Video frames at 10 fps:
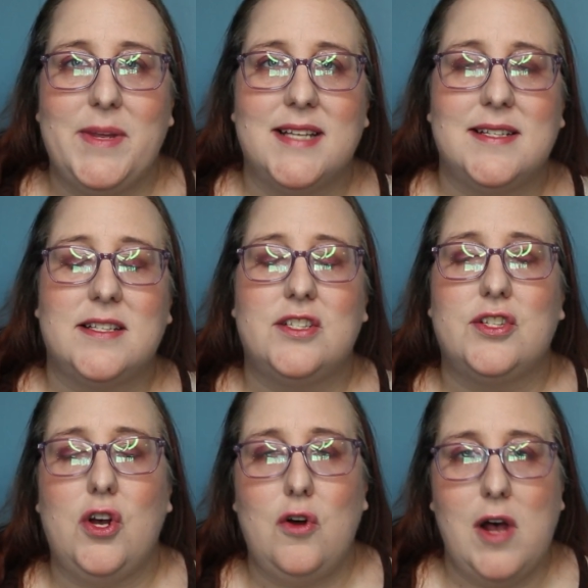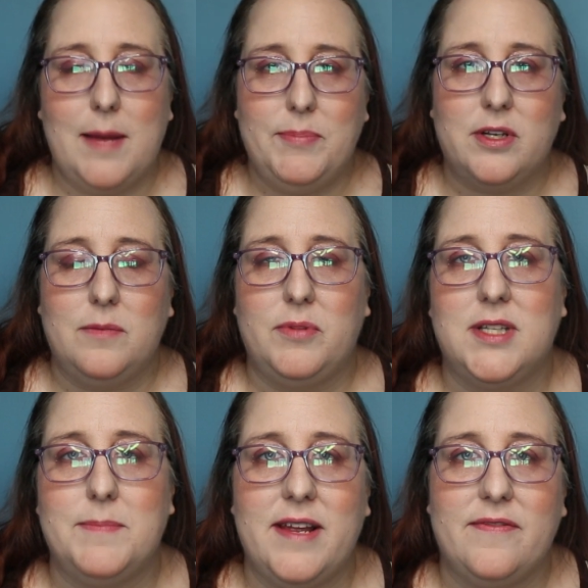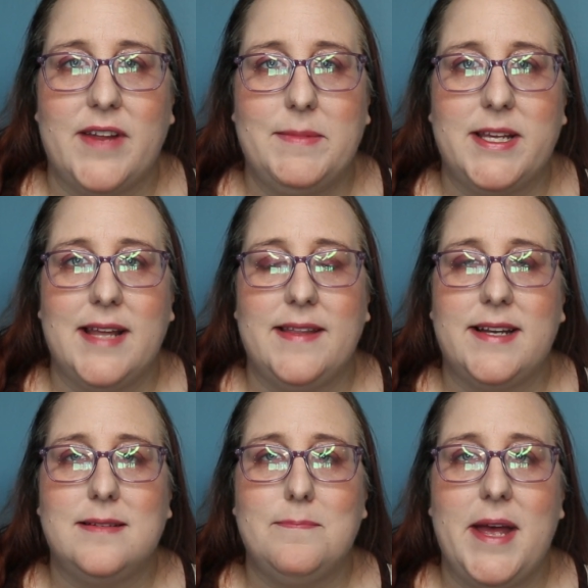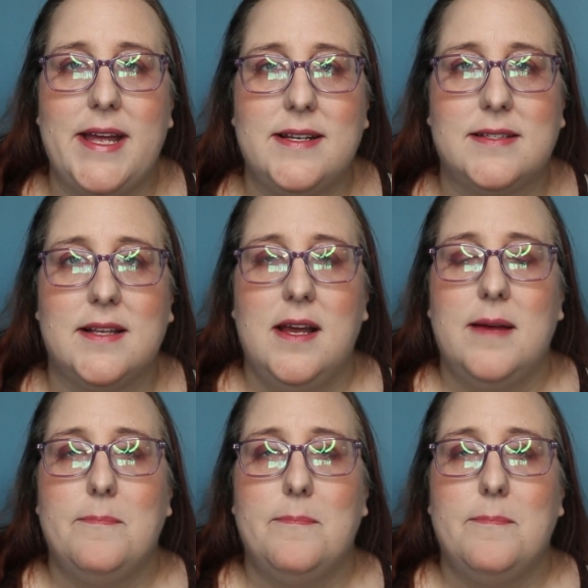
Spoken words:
because it's so applicable to my family, and that is meds.